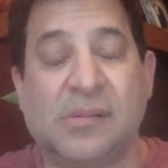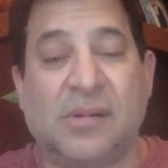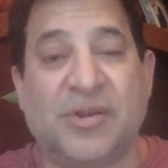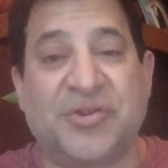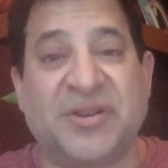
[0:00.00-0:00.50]

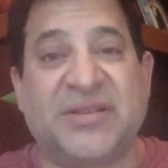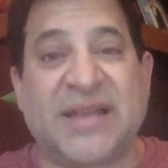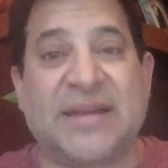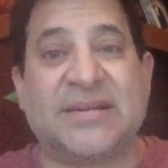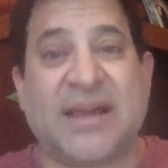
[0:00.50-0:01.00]
She
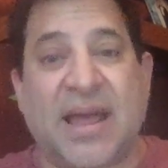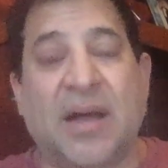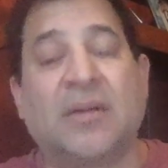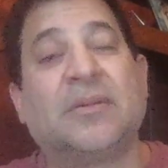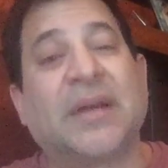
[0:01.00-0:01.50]
sat
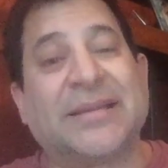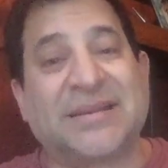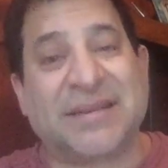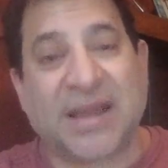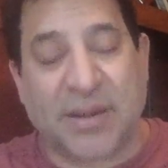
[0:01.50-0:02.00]
down at the
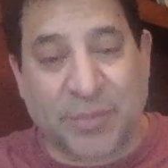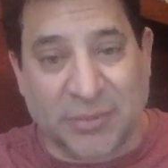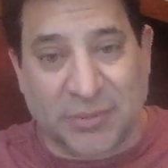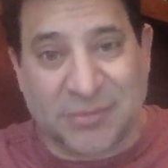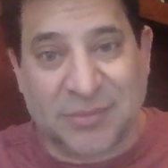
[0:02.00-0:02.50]

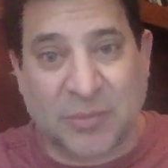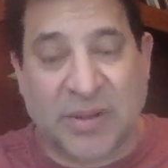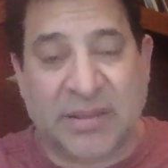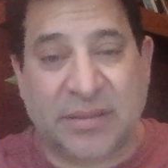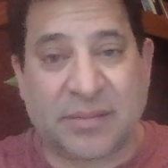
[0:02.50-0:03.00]
table
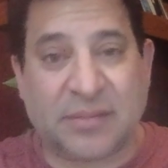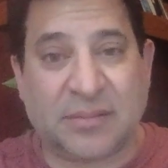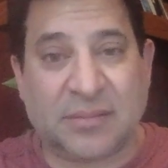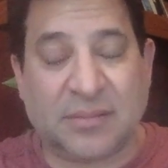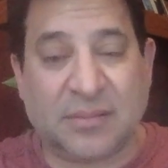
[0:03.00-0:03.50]
with
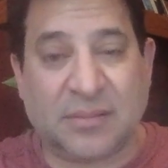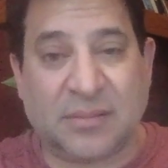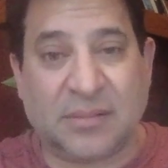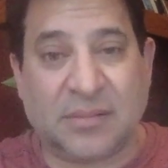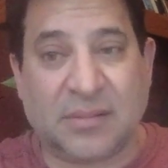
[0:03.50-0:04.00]

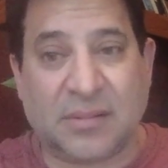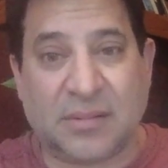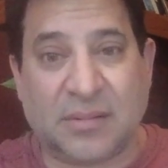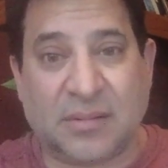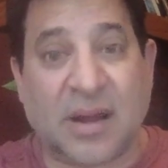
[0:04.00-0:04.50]

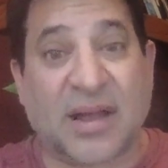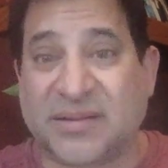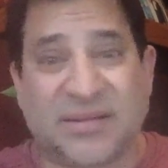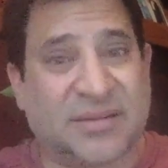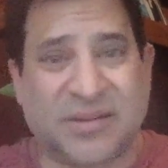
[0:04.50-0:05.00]

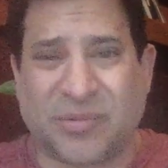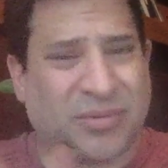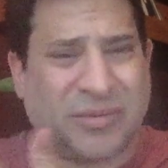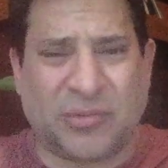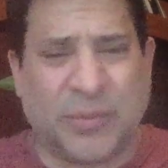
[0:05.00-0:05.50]
us. There were
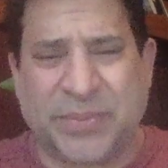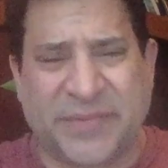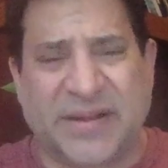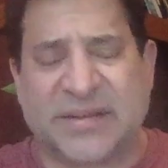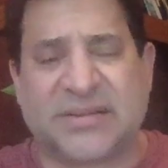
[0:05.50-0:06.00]
a group of
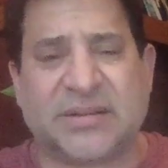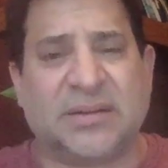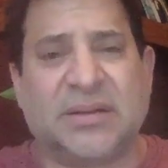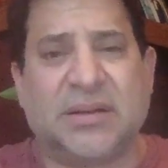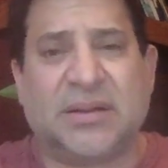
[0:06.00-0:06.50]
us,
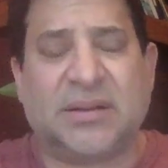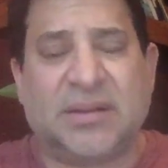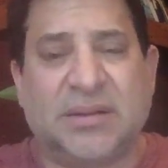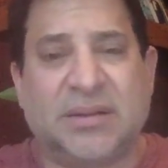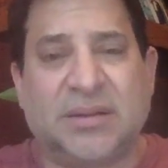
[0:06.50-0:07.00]
and
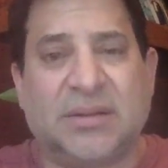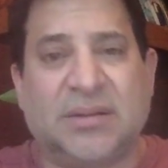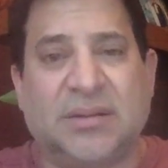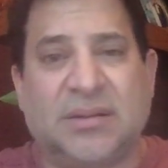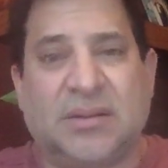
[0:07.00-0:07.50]

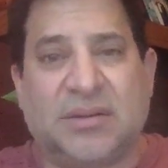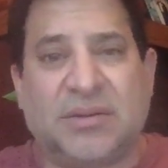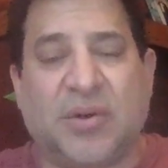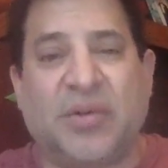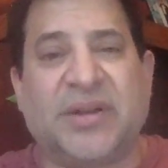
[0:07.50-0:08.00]

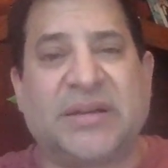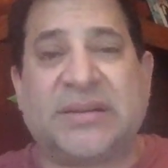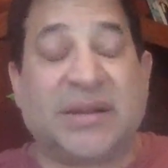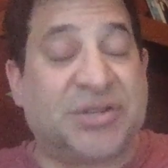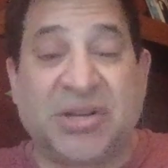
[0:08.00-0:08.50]
told us
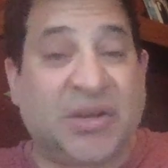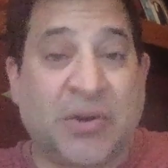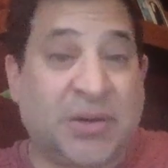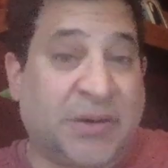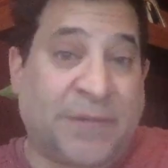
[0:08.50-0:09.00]
that she
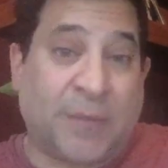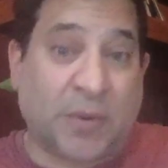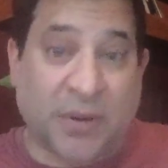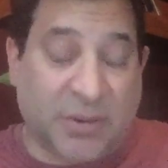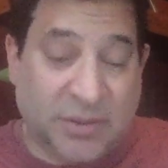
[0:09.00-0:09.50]
couldn't
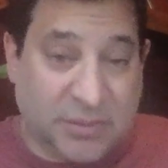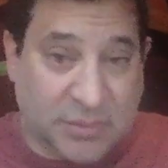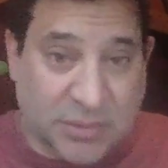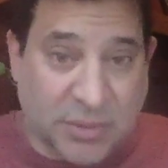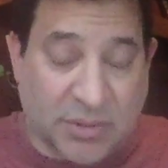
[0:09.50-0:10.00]
afford
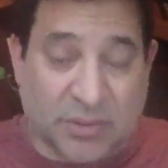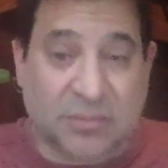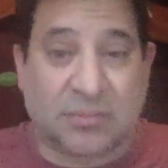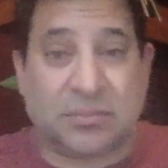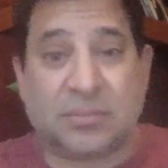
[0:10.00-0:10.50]

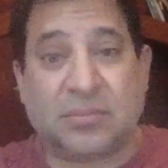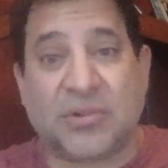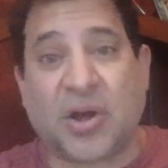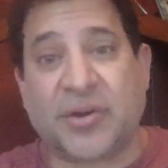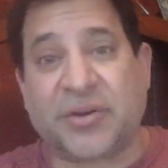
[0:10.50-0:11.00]
her
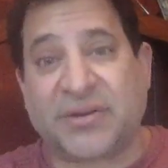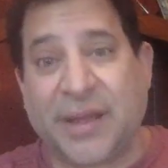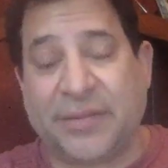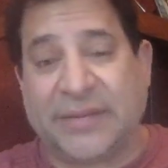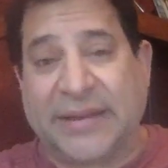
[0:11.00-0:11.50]
daughter's
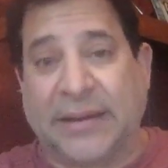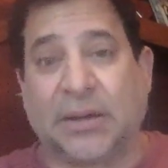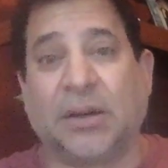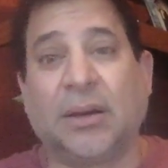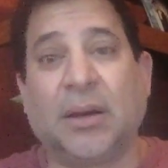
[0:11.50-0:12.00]
health
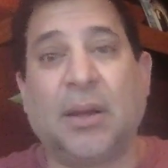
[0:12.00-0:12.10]
care.